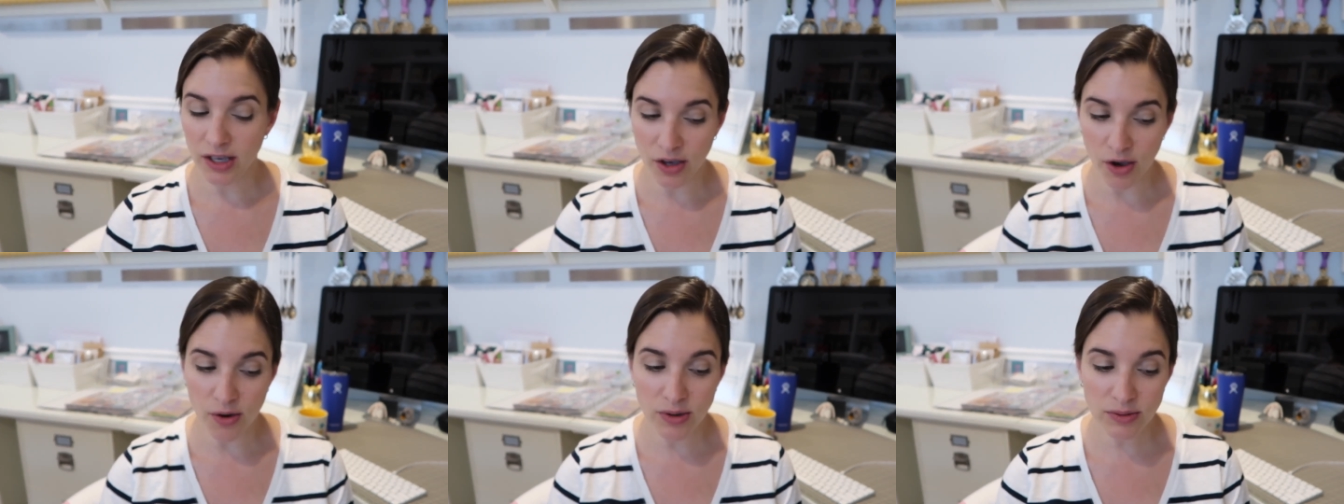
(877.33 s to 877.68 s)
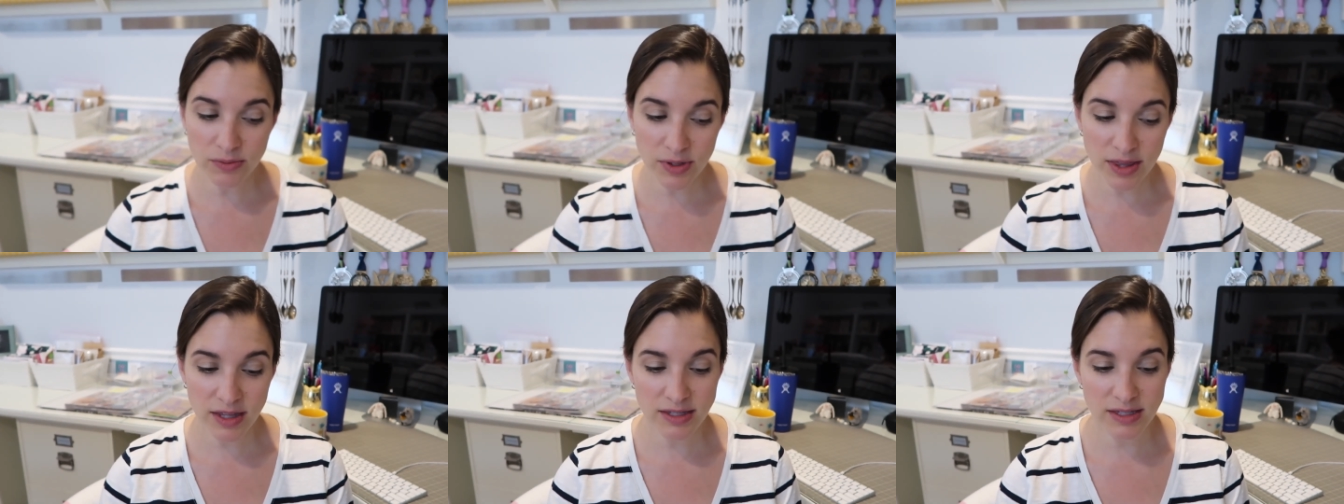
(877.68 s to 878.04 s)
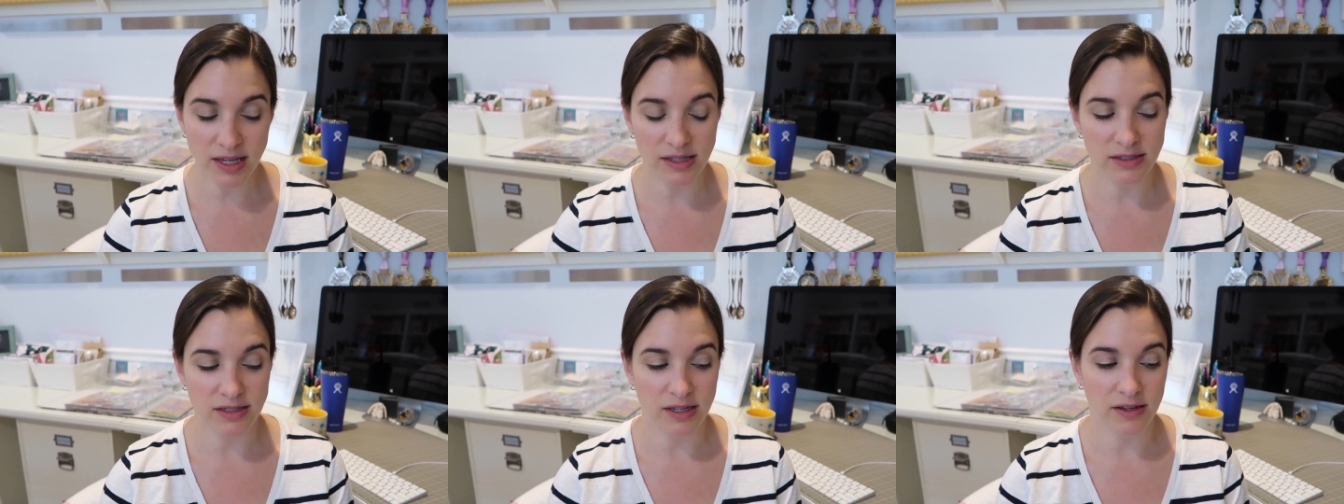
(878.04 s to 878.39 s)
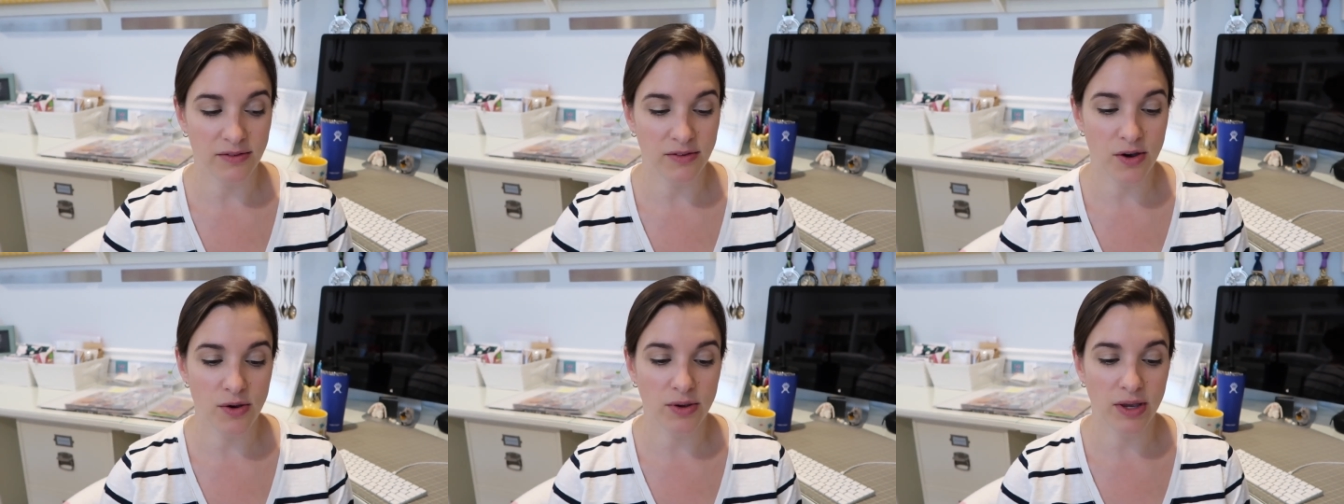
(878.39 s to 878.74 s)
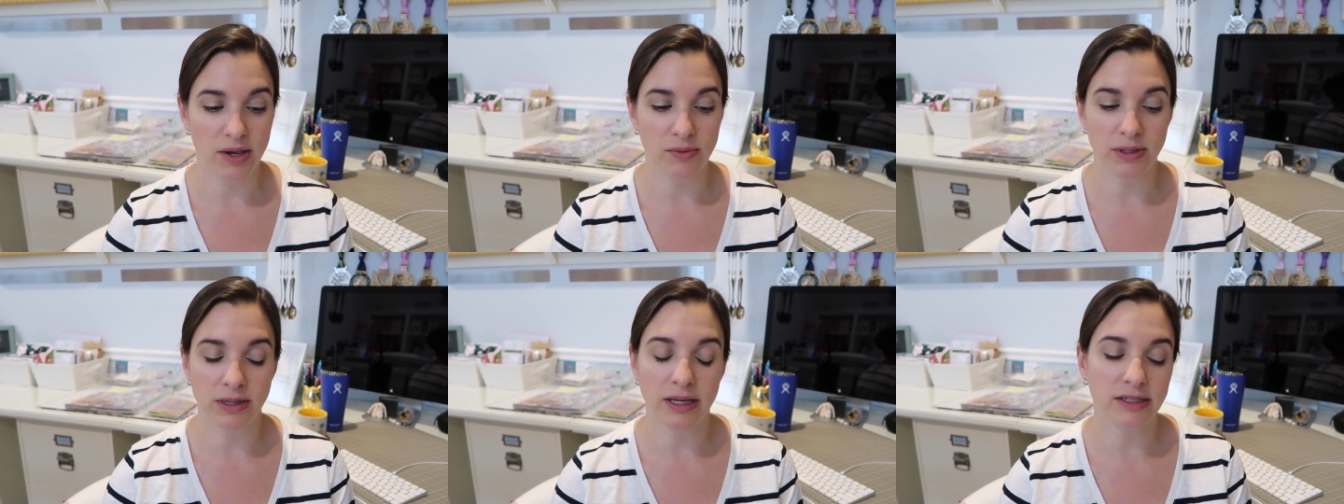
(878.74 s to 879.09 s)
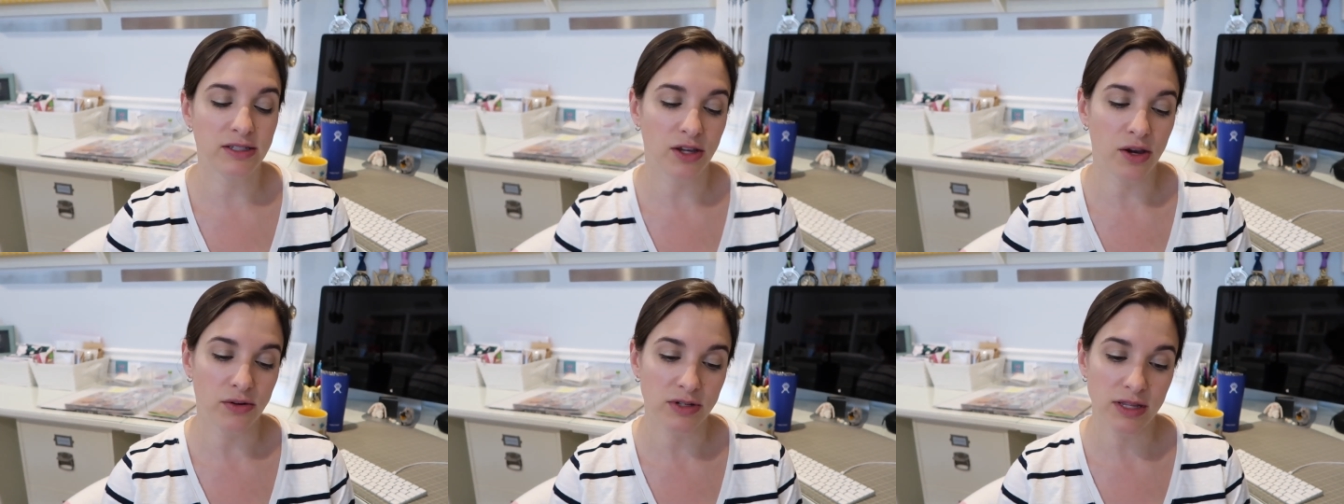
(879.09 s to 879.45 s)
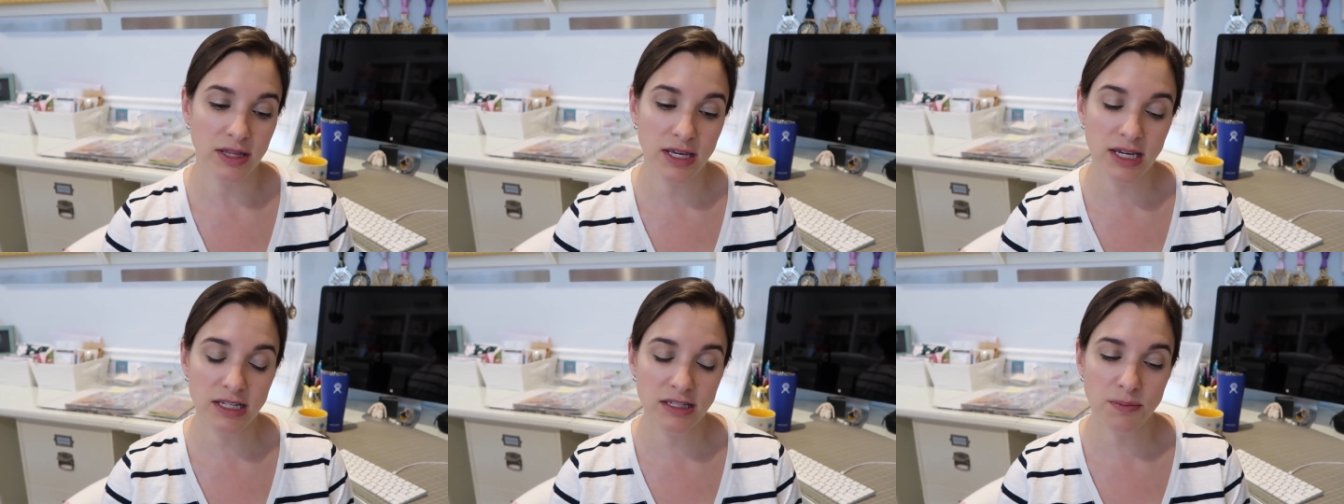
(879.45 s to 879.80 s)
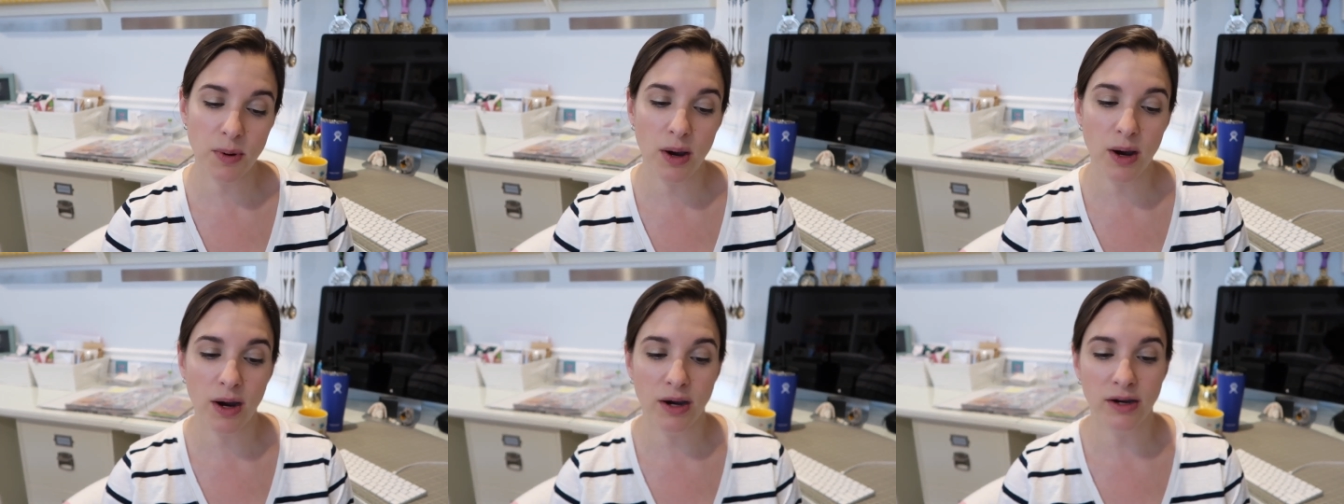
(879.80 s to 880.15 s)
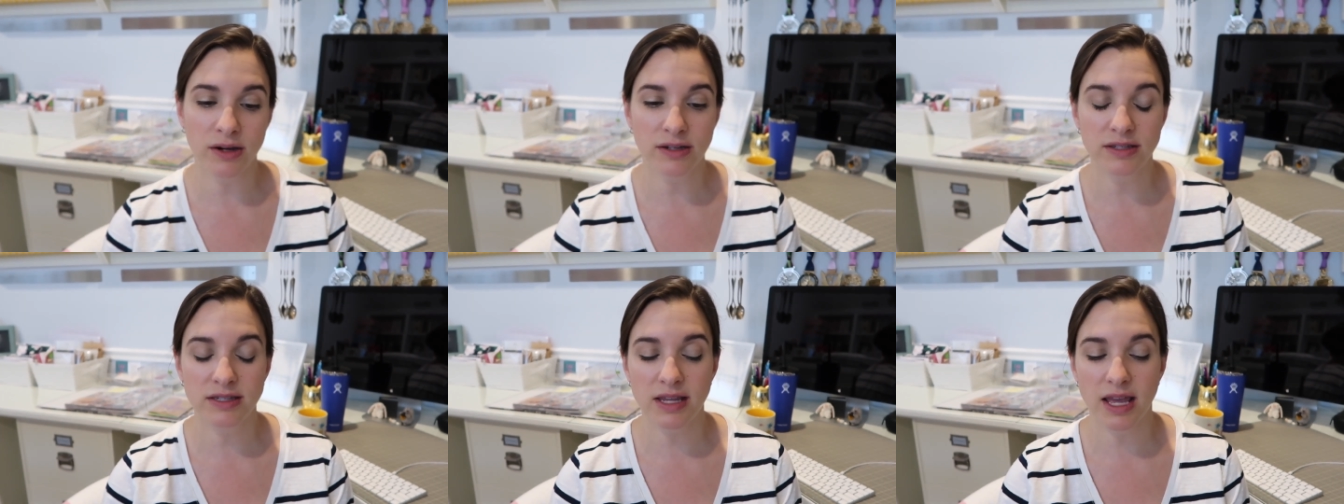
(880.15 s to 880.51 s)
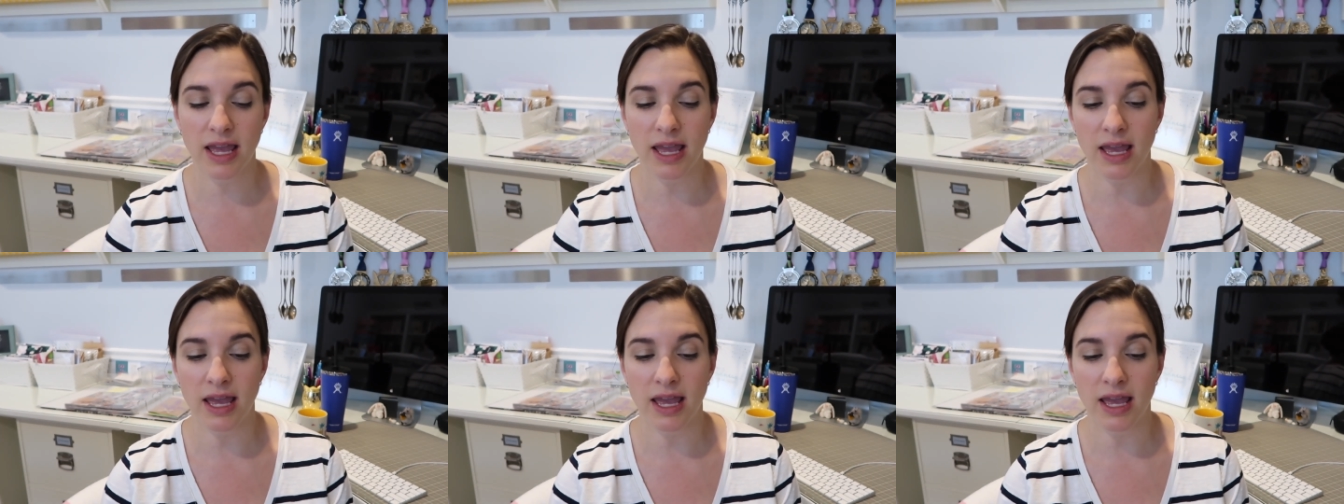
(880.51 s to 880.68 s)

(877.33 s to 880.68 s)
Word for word: Go in with a sense of, okay, we'd like to go to these parks,